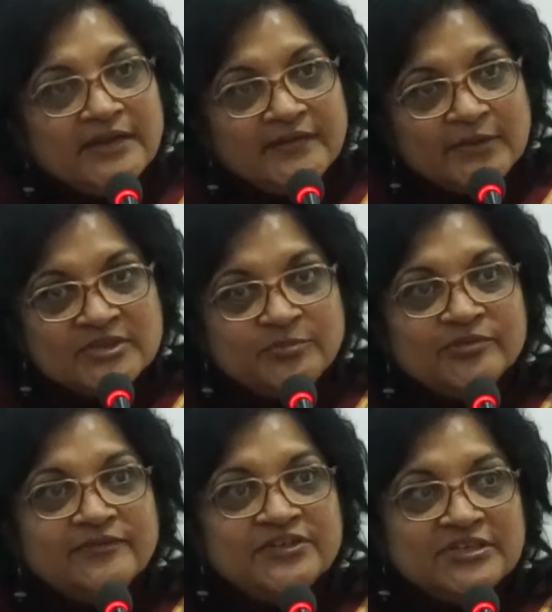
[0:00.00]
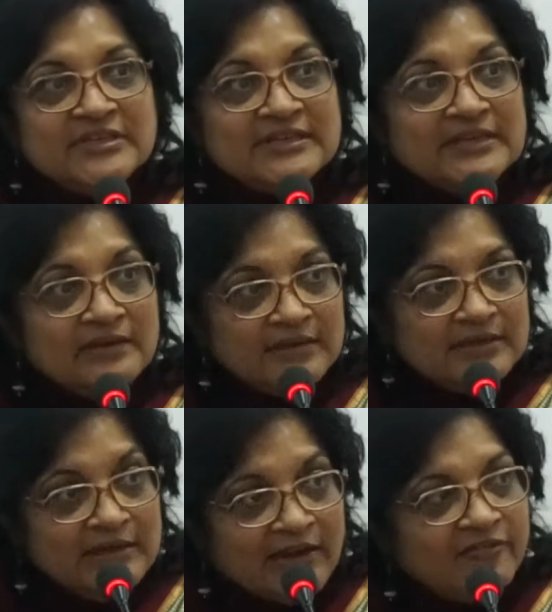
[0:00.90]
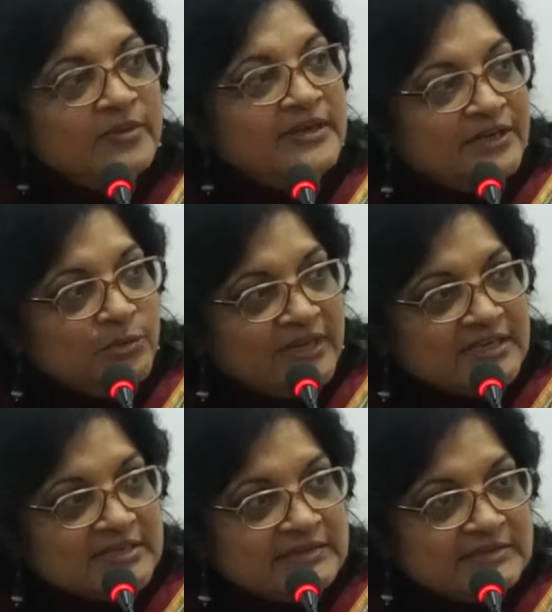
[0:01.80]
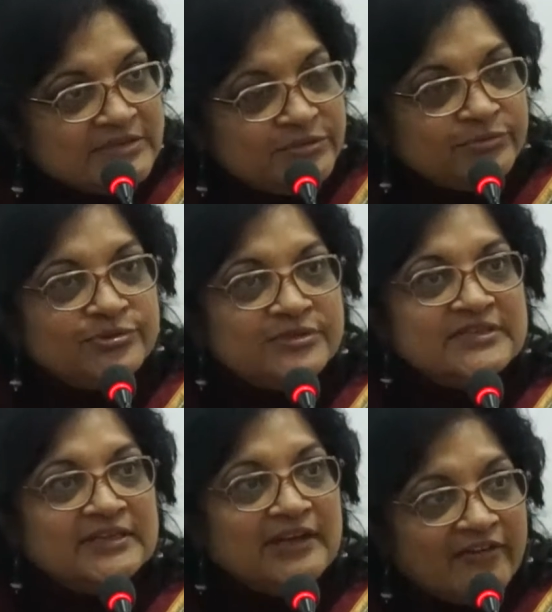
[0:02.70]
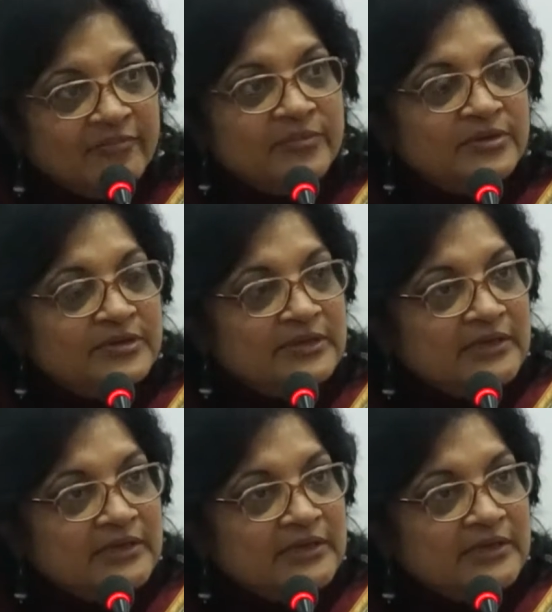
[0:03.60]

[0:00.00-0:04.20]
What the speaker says: there was a provision in government educational institutions and government